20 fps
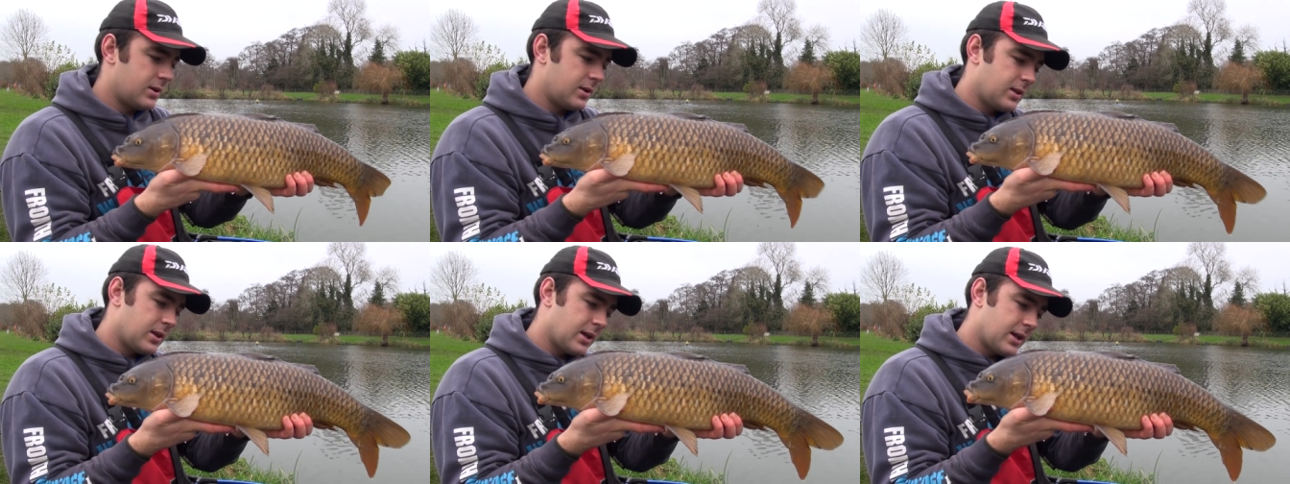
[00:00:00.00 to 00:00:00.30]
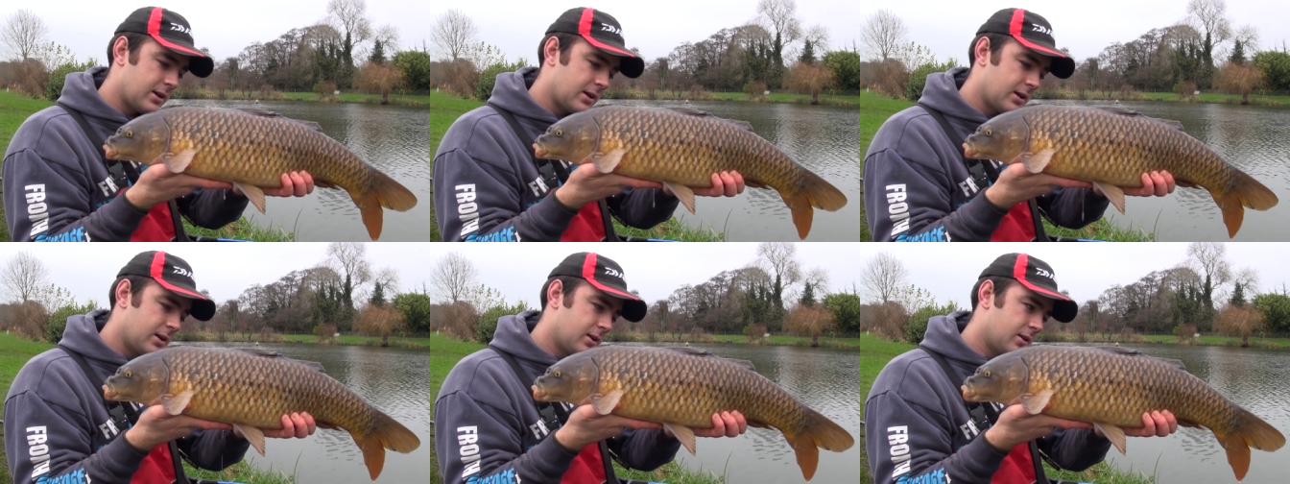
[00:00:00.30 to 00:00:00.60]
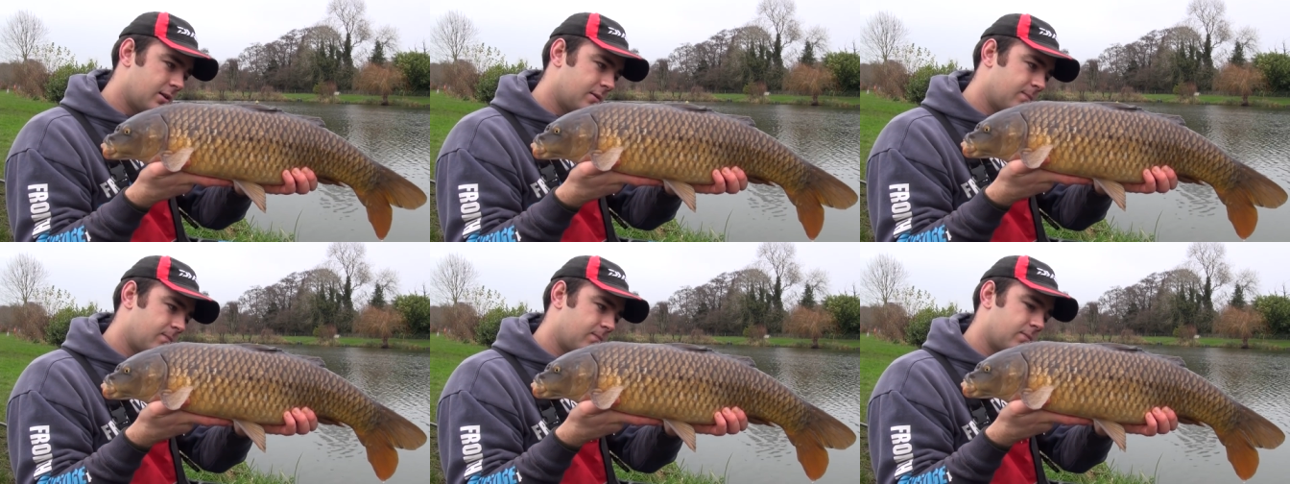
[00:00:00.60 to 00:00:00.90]
And
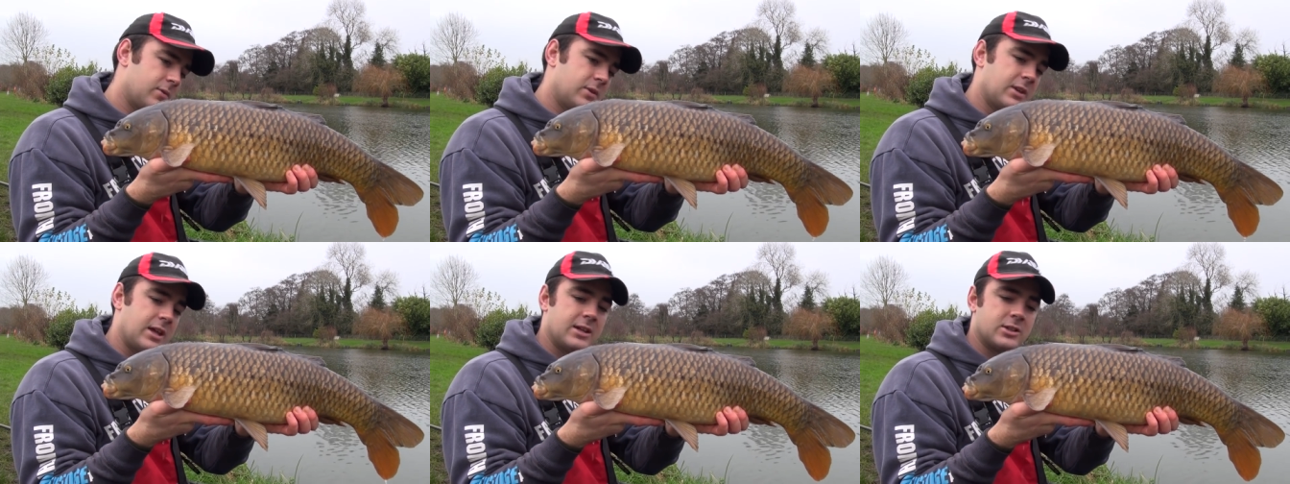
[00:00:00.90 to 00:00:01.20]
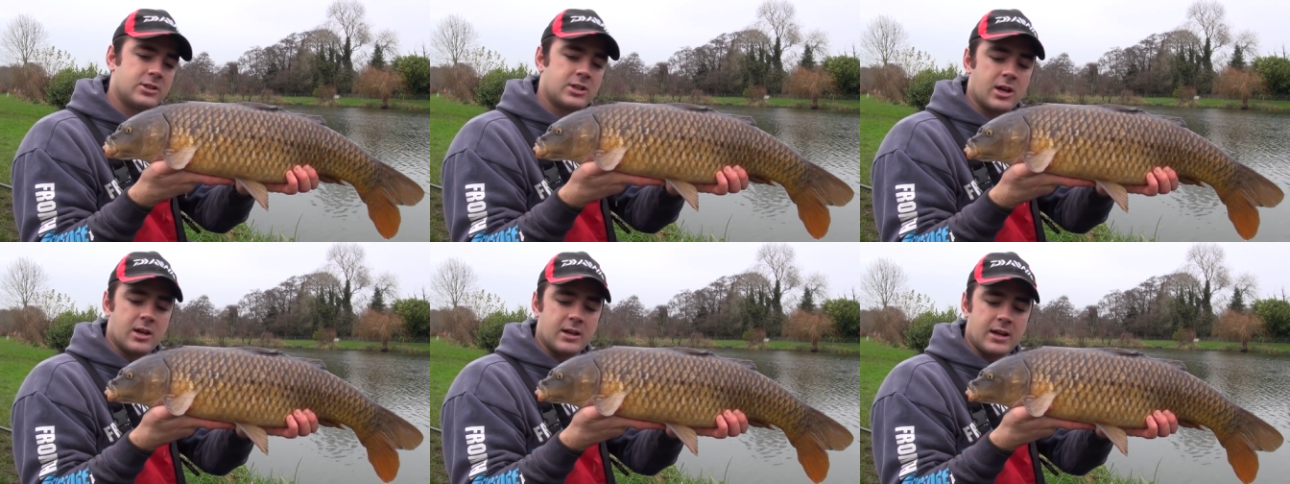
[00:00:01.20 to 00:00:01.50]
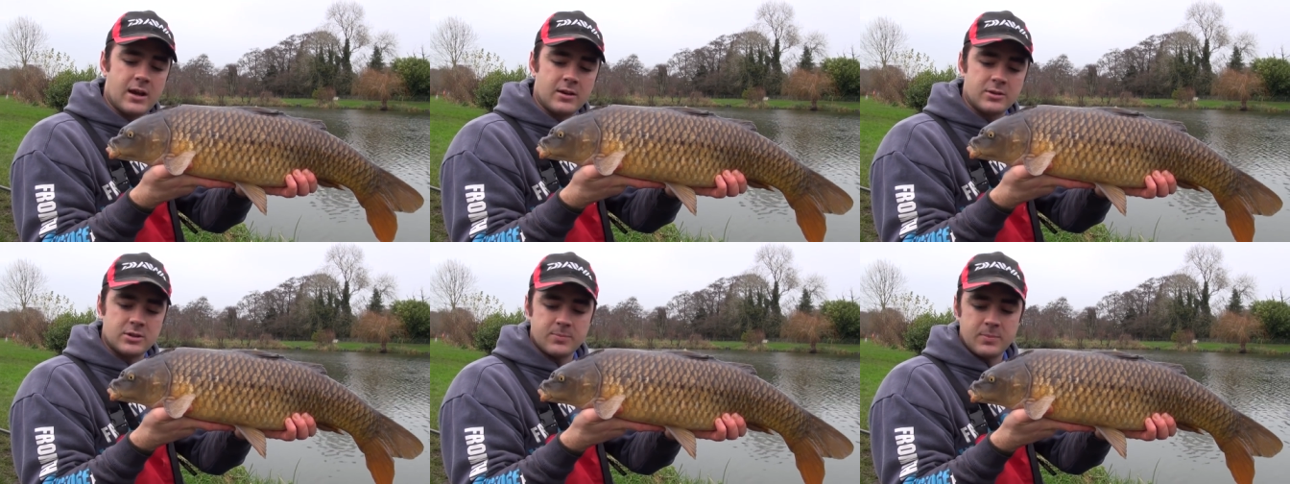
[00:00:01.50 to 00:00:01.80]
then turned
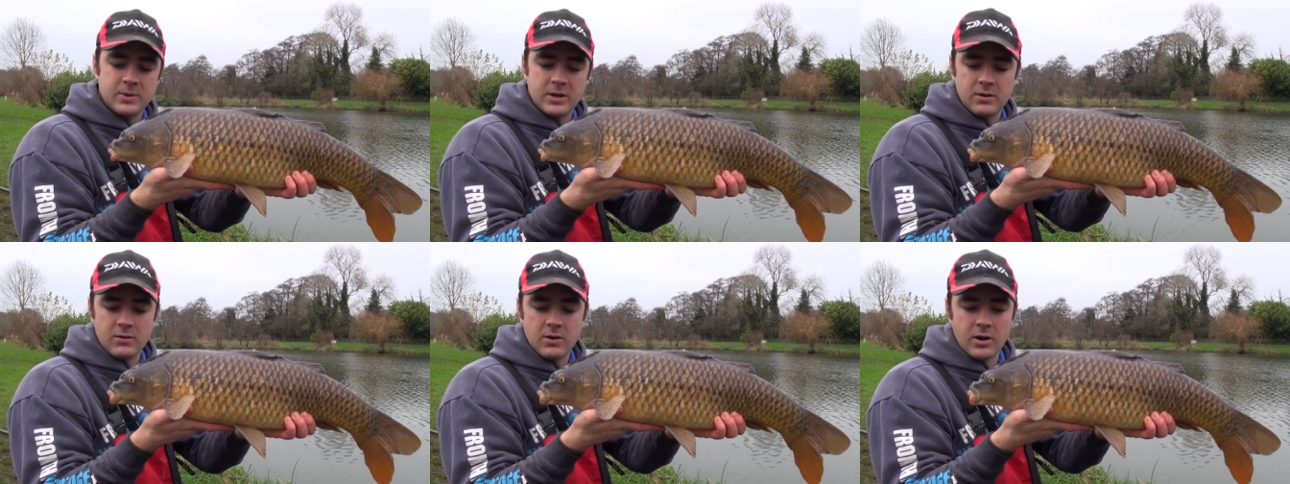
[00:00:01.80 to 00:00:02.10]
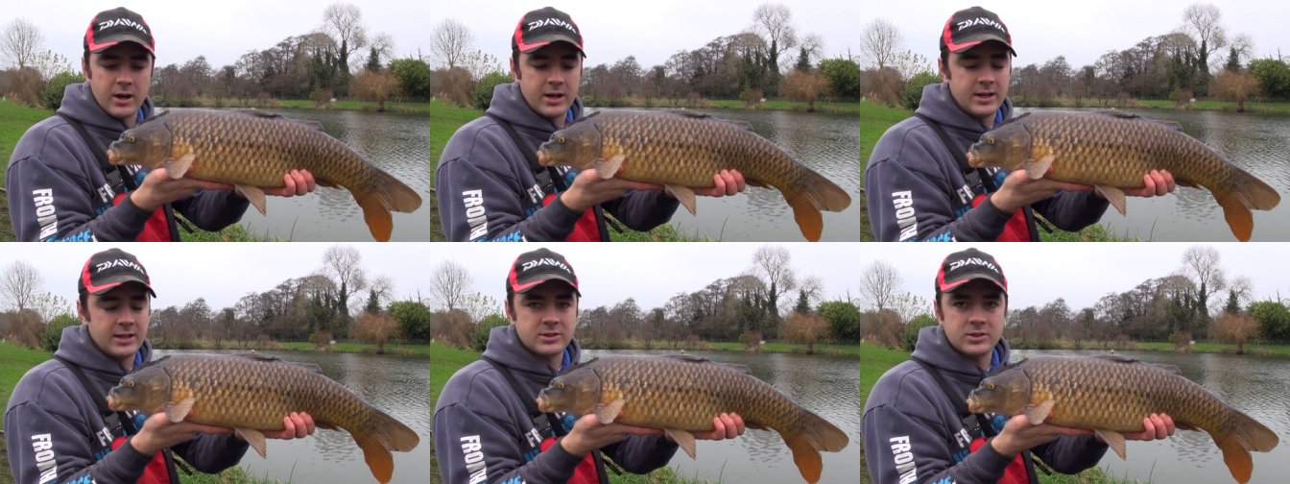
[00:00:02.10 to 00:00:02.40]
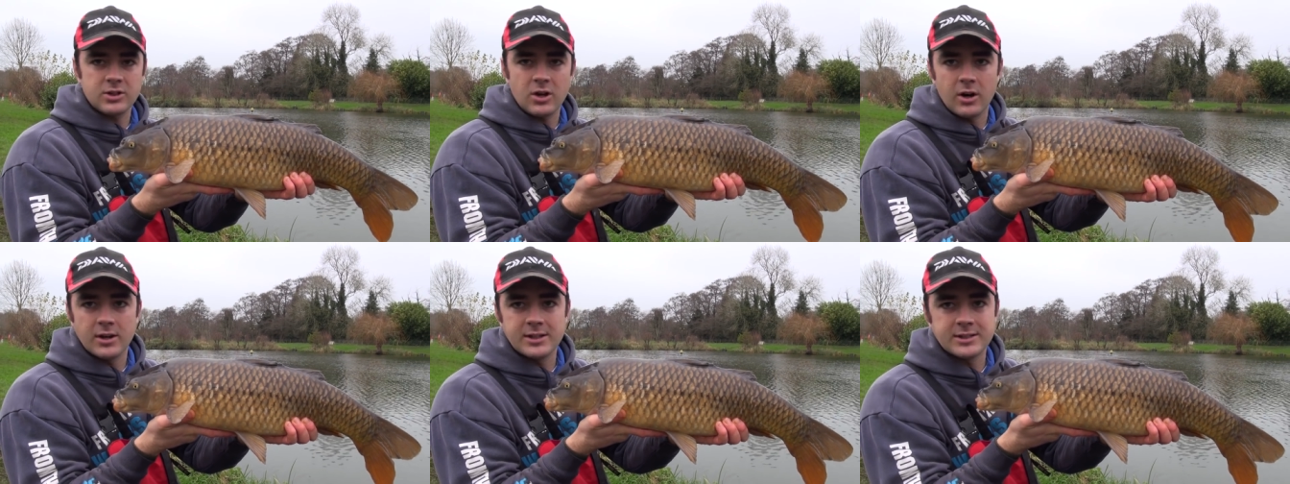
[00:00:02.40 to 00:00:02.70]
out to be alright, and
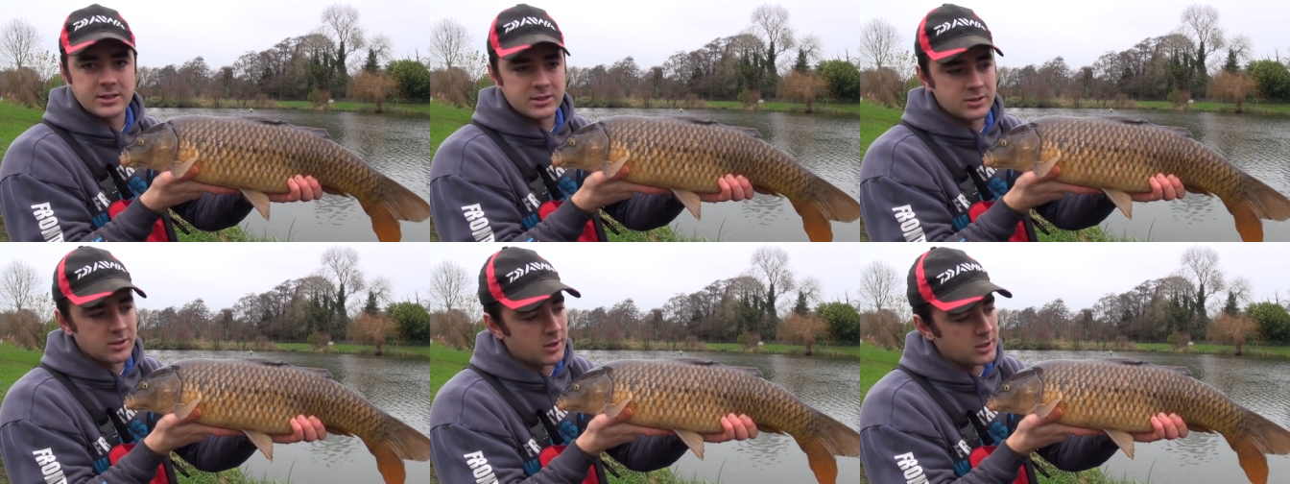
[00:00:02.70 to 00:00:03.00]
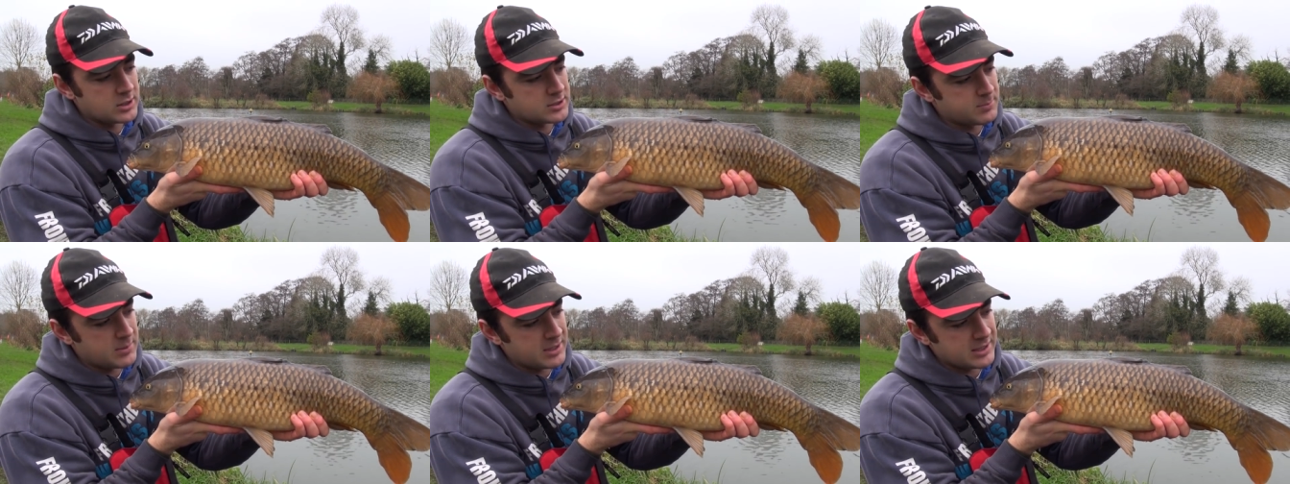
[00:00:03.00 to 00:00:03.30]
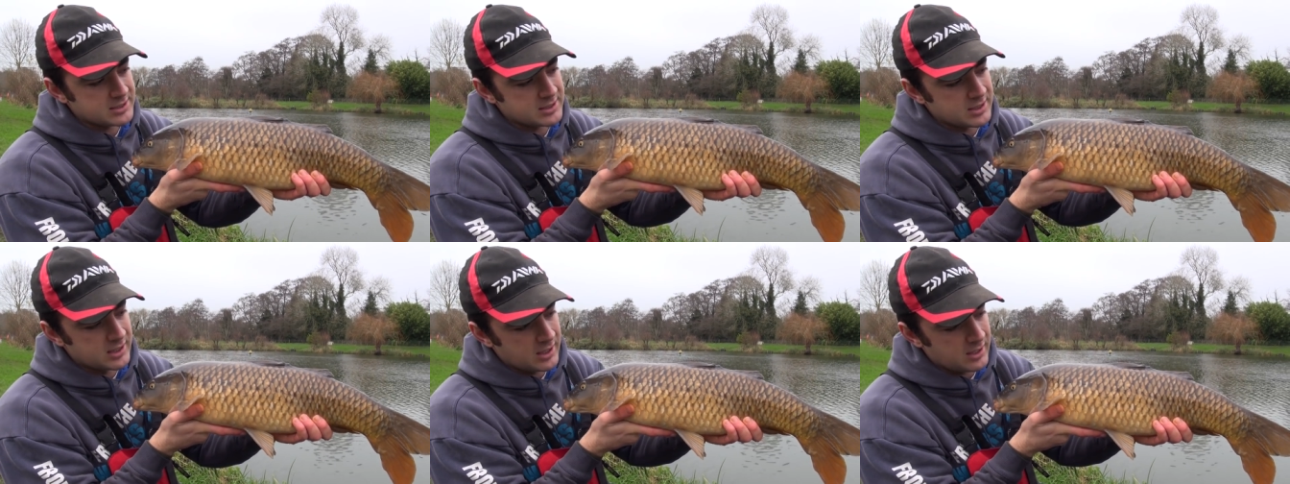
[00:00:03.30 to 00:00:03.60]
it's nice
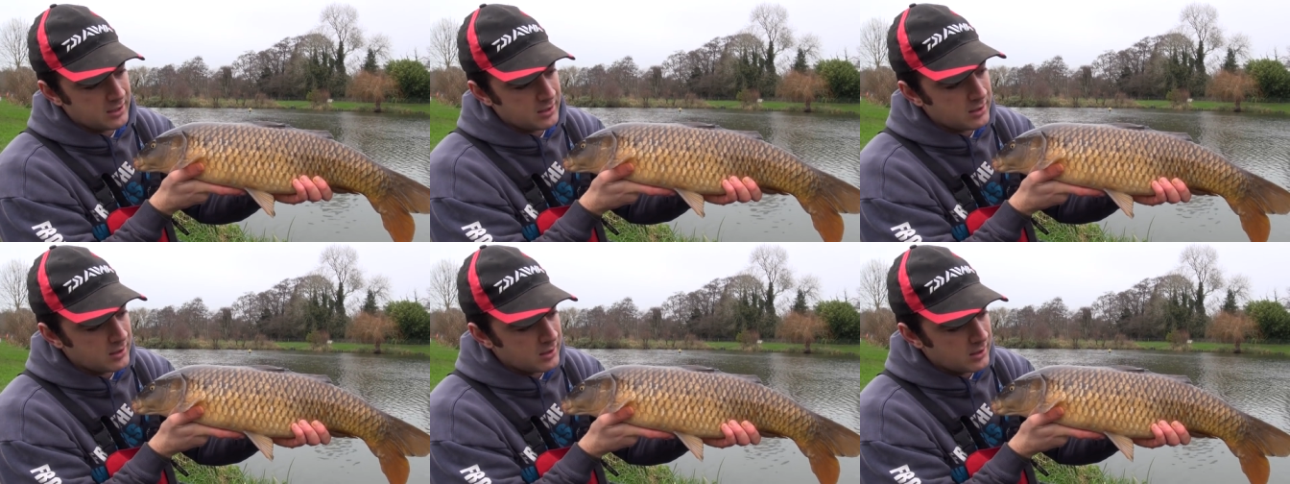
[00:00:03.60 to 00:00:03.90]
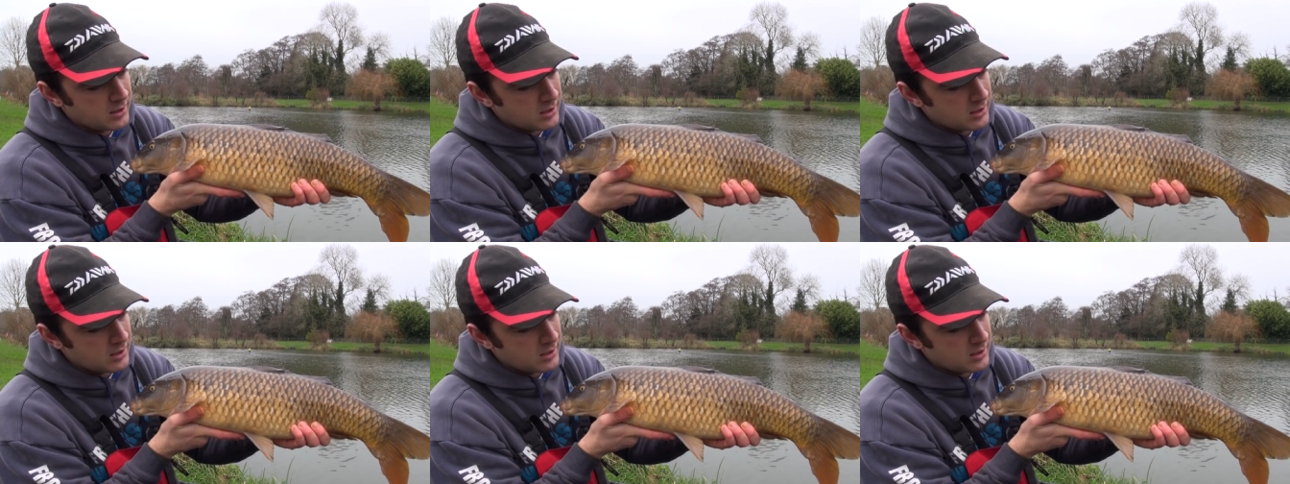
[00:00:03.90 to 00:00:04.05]
mixing in